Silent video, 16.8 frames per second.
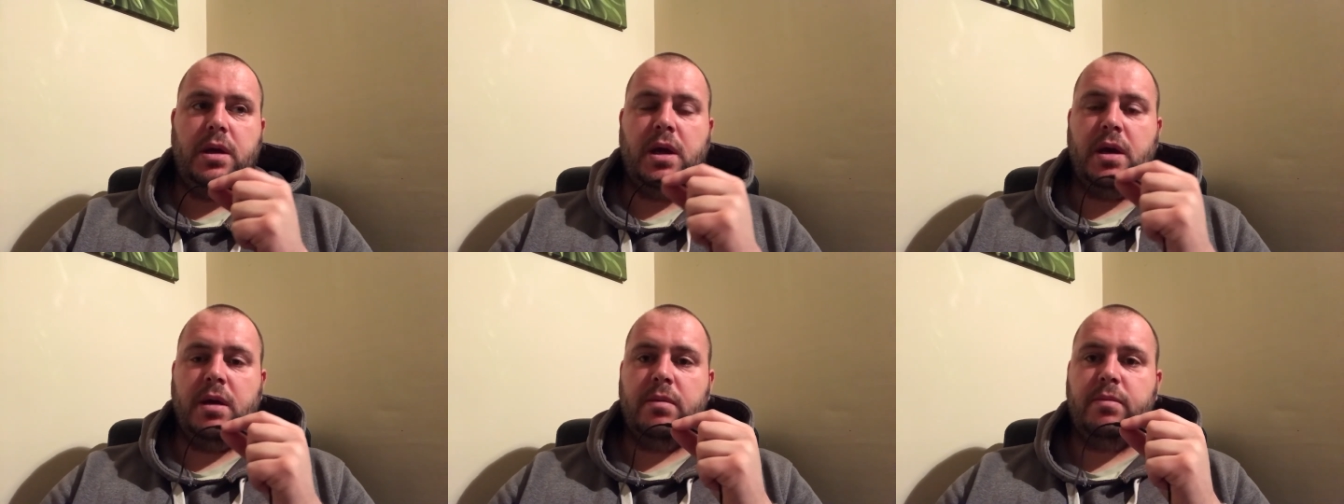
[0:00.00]

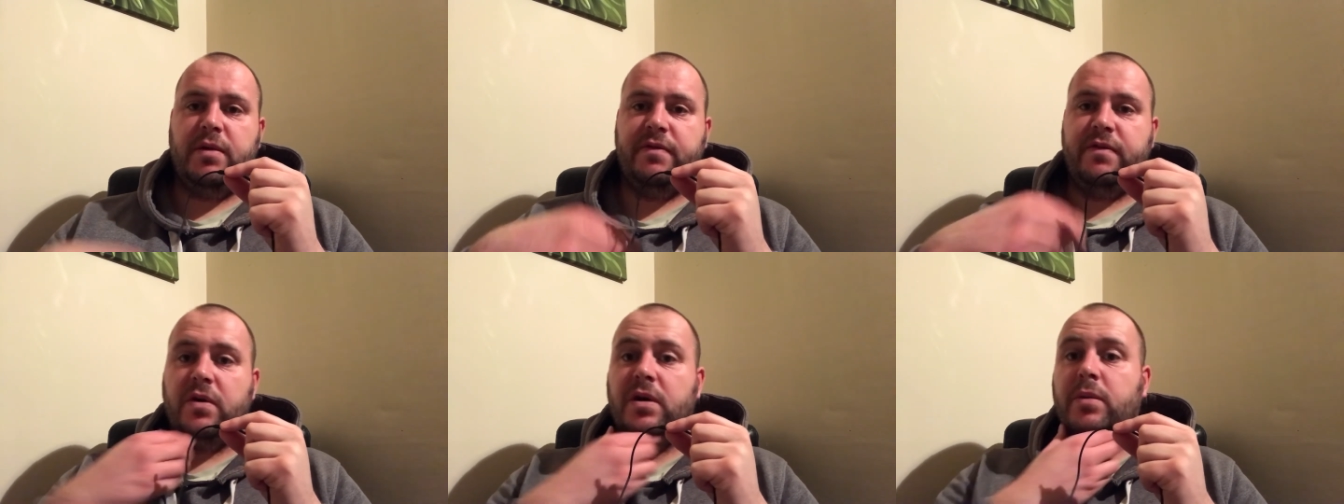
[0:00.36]

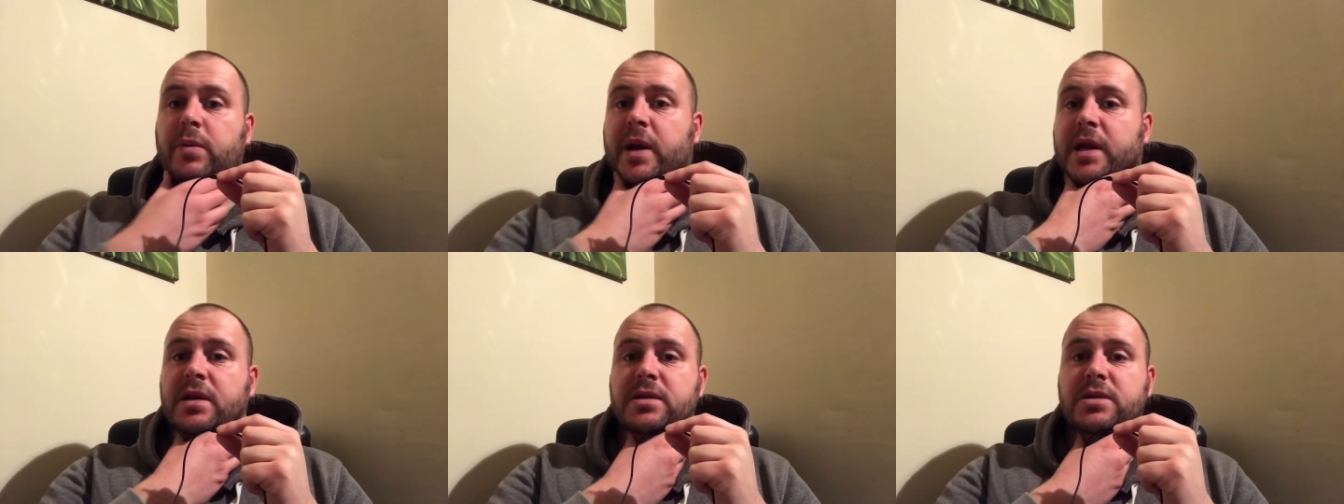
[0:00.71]
Before I went
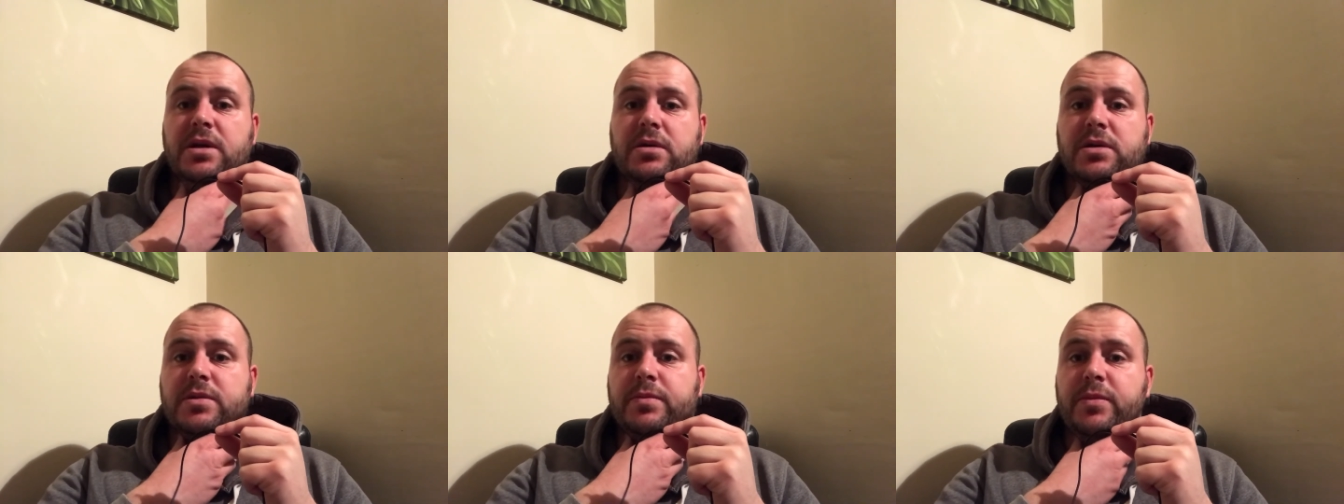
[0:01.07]
into
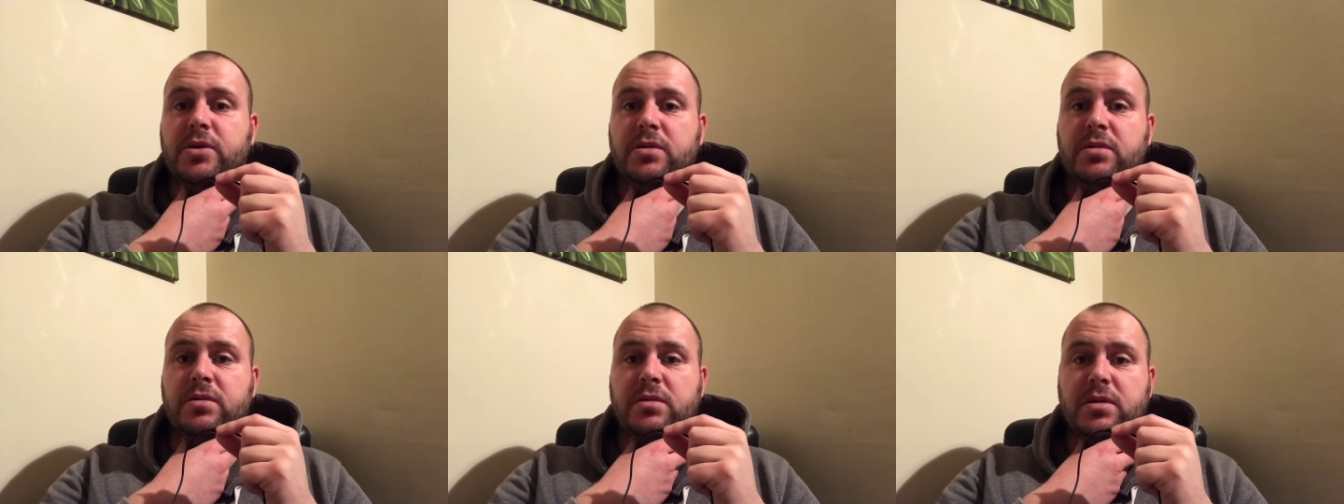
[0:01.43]

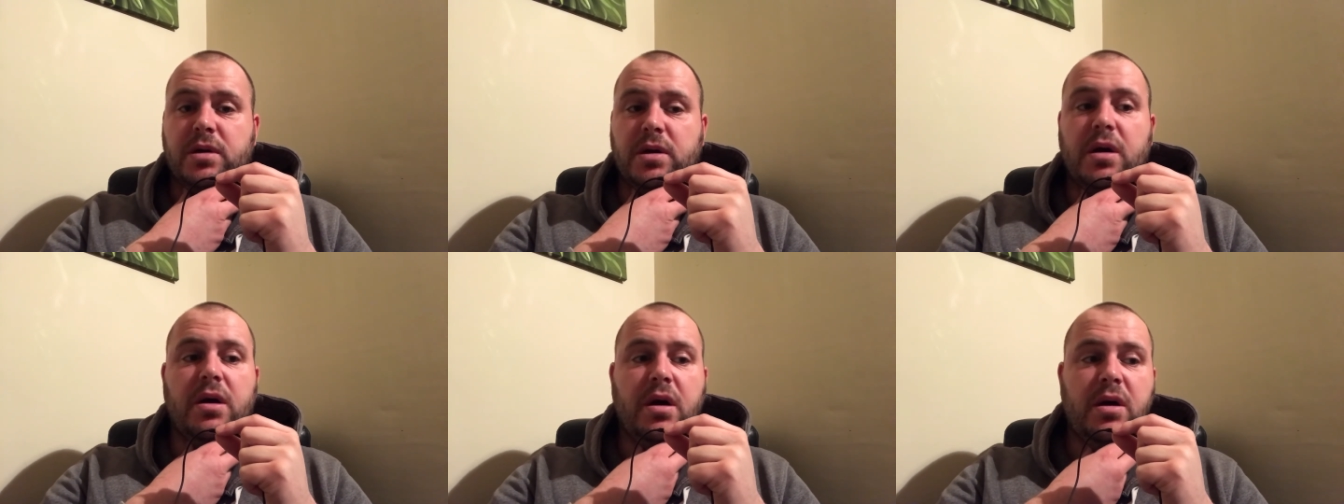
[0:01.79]
hospital,
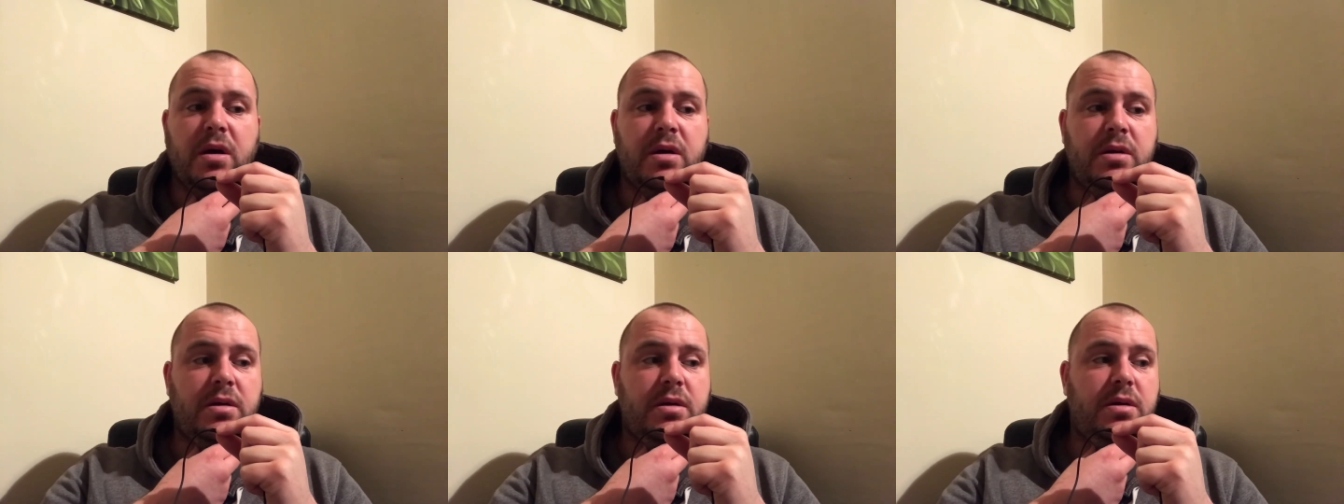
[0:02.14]

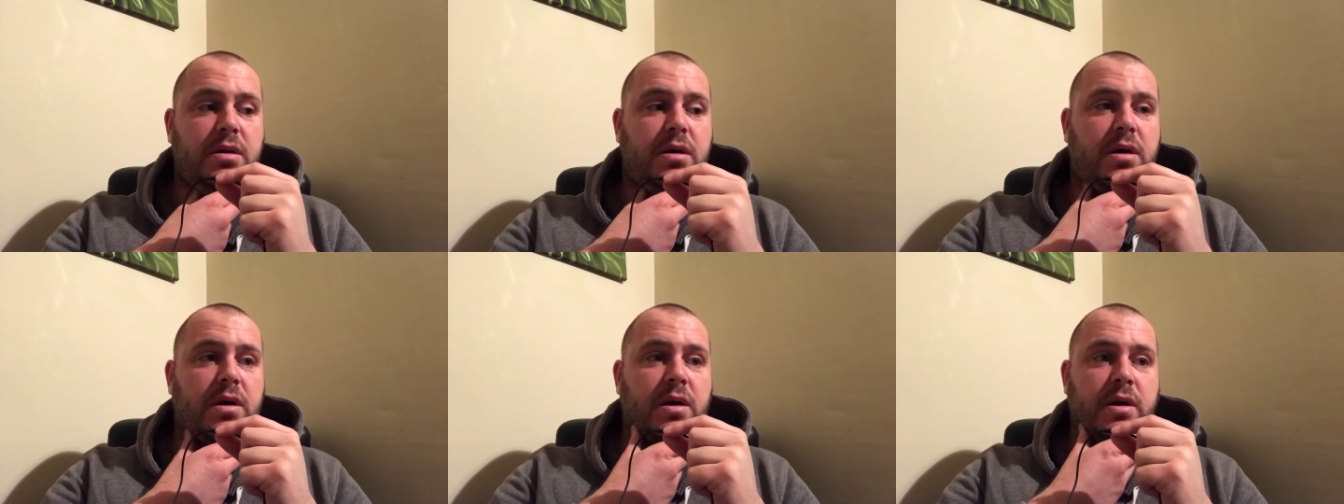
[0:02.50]

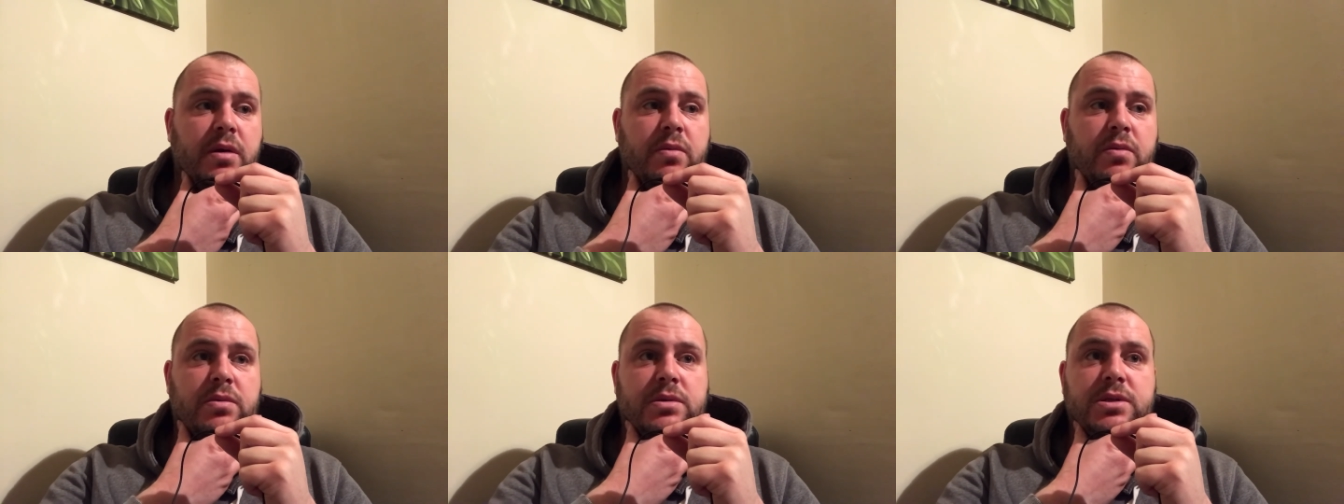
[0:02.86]
I
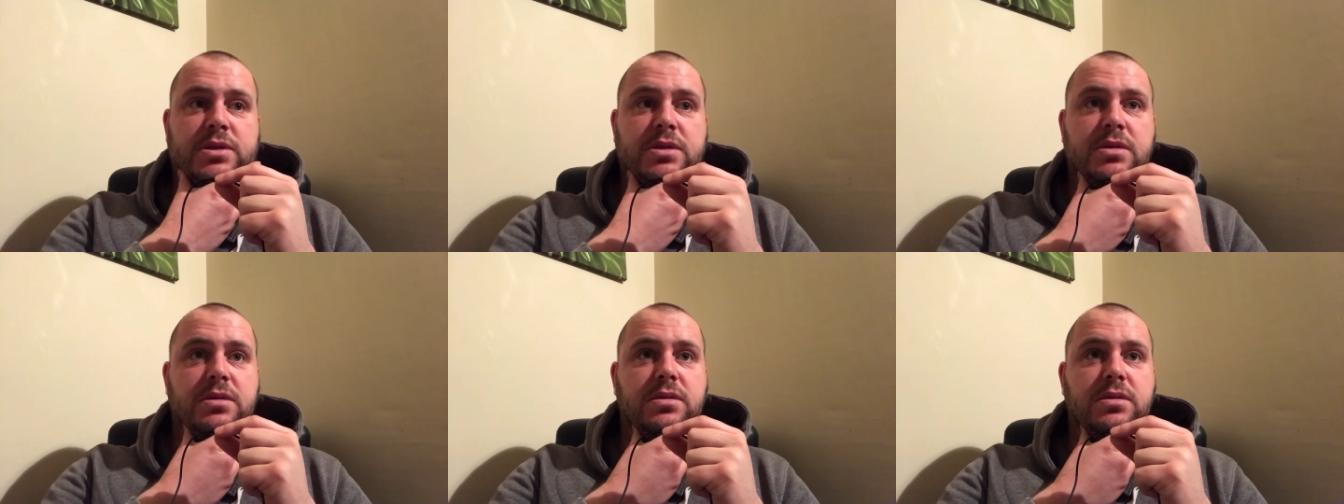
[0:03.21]
was